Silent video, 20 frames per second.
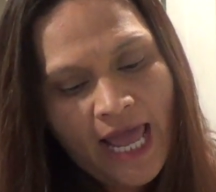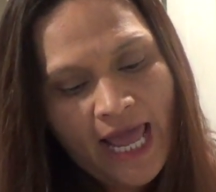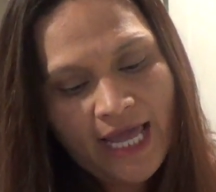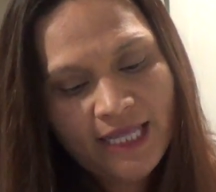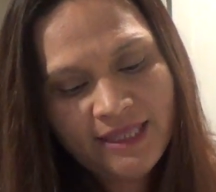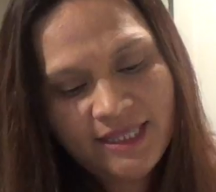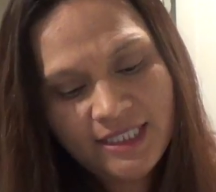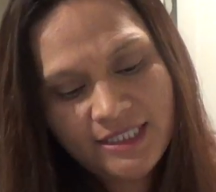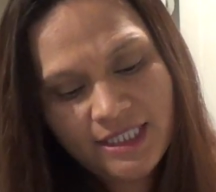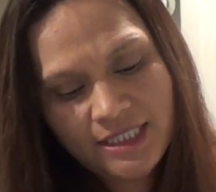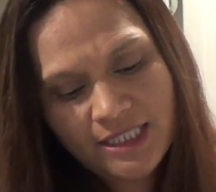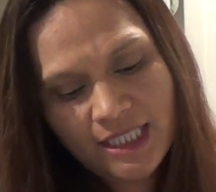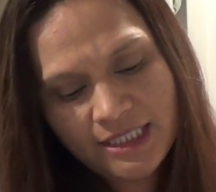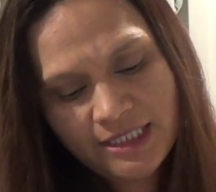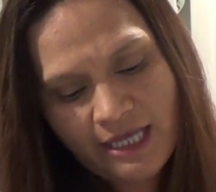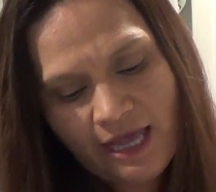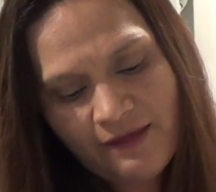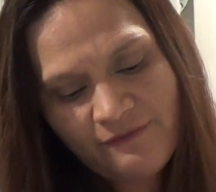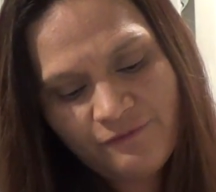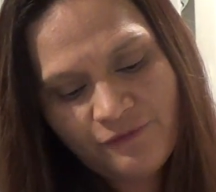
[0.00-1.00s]
And this is a
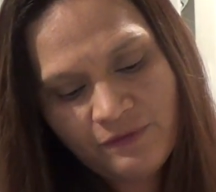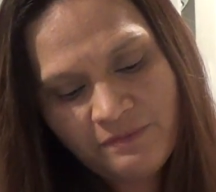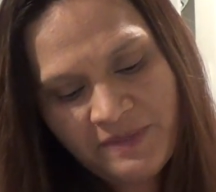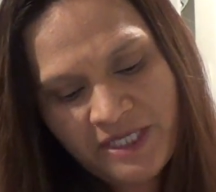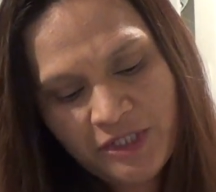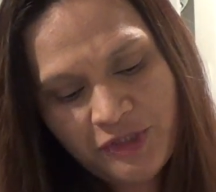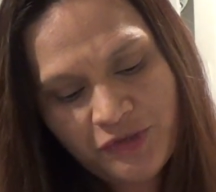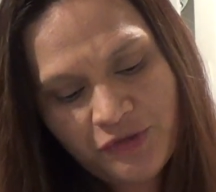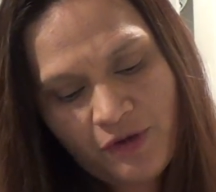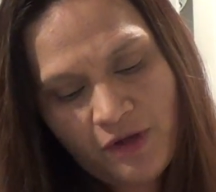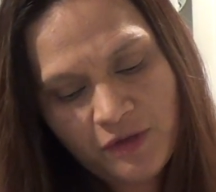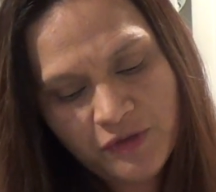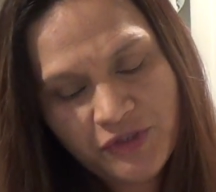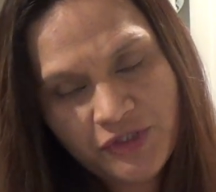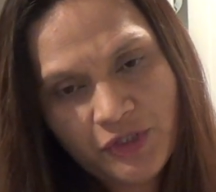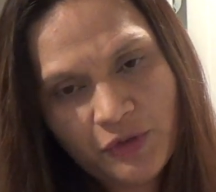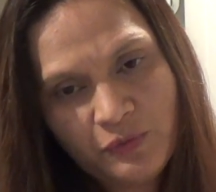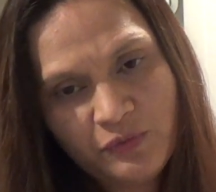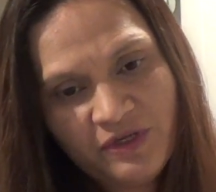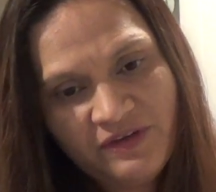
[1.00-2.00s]
time for me to
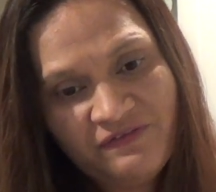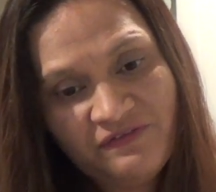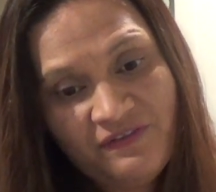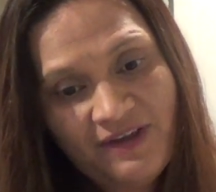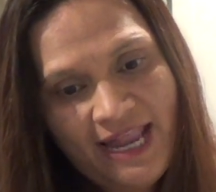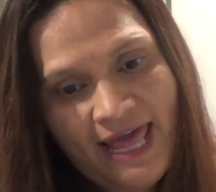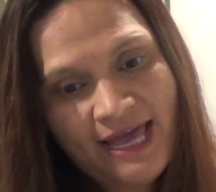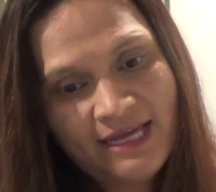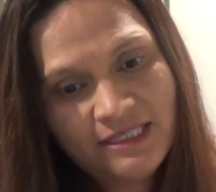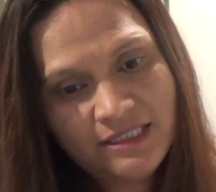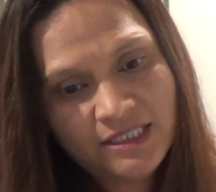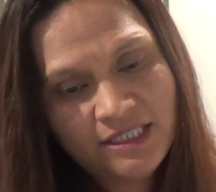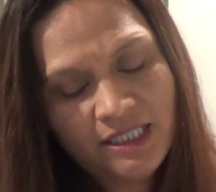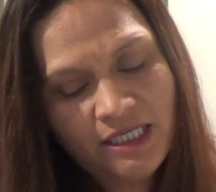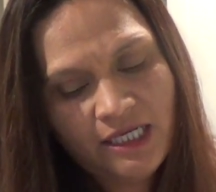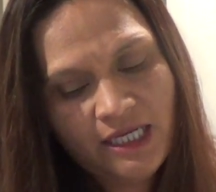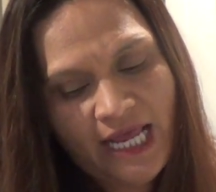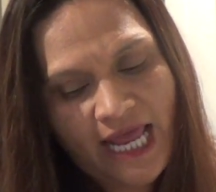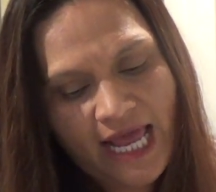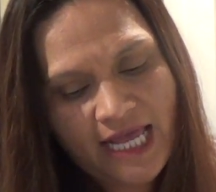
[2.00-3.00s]
also
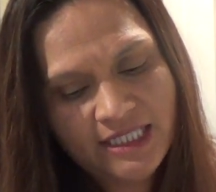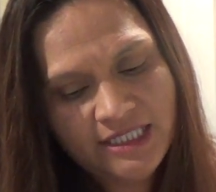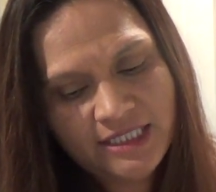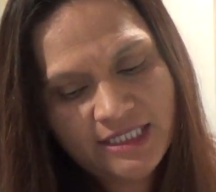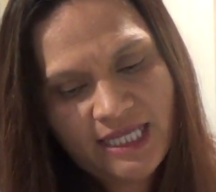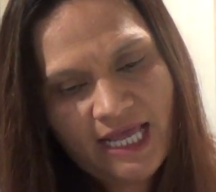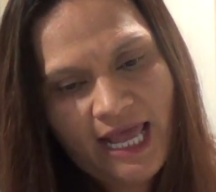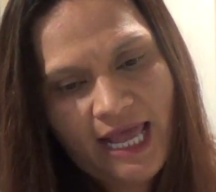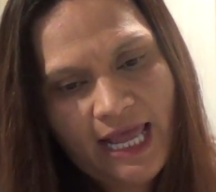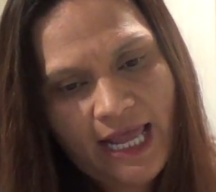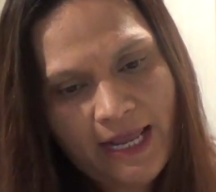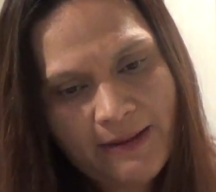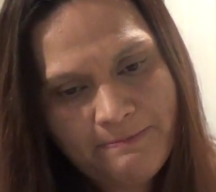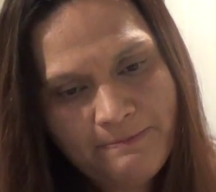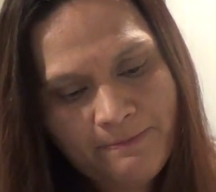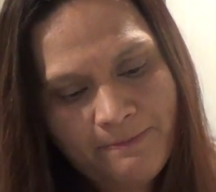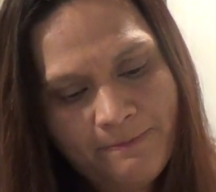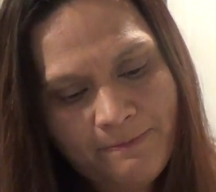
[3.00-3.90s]
reflect and say,